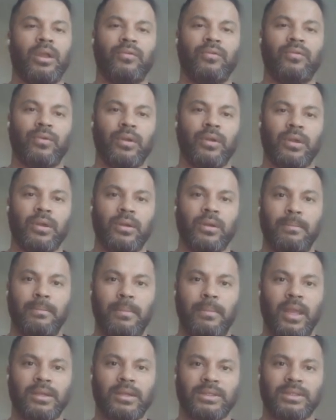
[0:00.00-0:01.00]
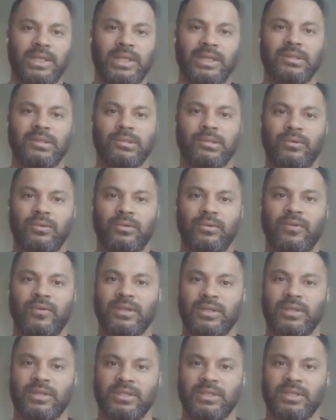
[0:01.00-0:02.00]
But what if we can make
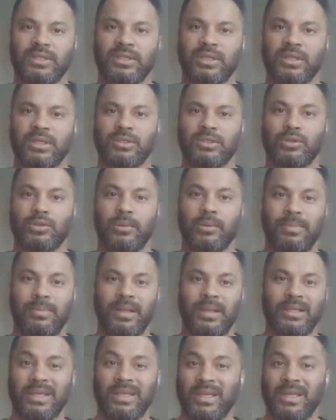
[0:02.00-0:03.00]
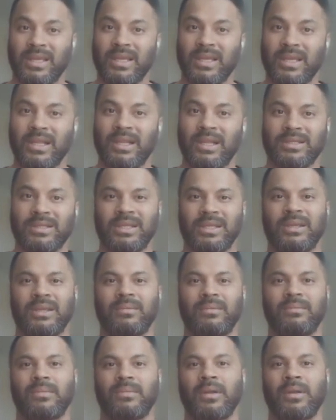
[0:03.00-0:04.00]
data-driven decisions to build a
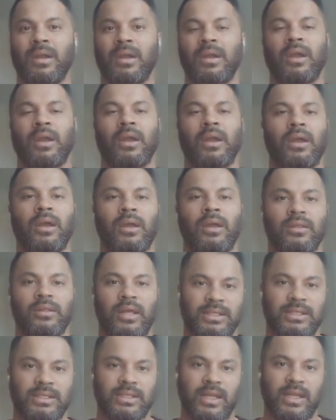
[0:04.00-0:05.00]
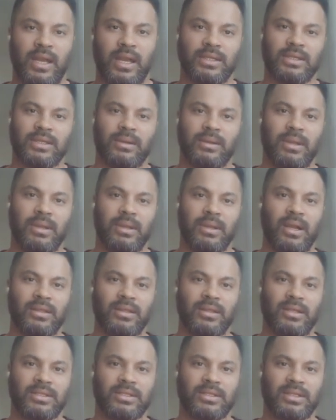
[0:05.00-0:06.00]
killer team? That's the
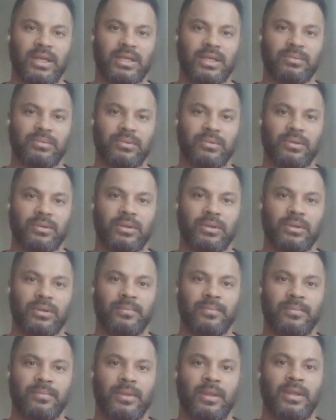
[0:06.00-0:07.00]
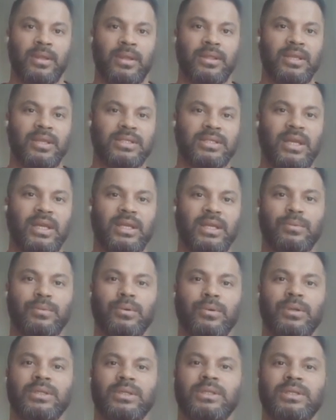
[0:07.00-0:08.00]
idea behind this dashboard.
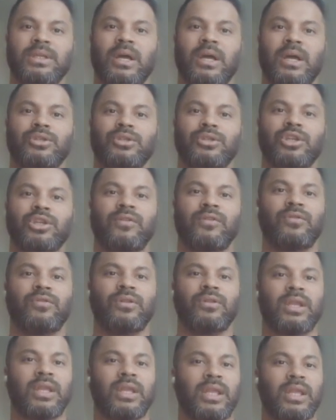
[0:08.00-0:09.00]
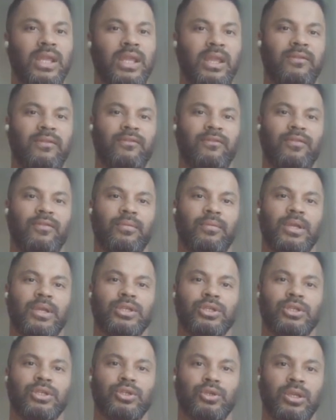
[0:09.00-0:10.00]
This dashboard is designed to give you the key
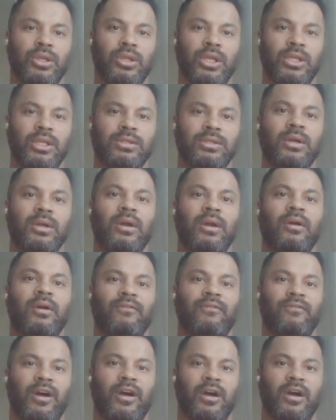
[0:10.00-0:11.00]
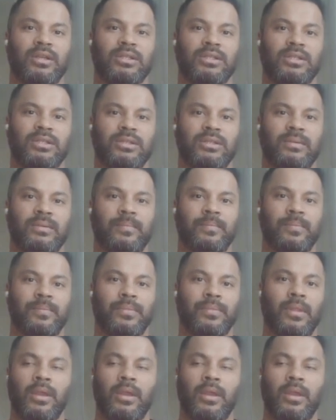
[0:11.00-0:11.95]
information you need fast.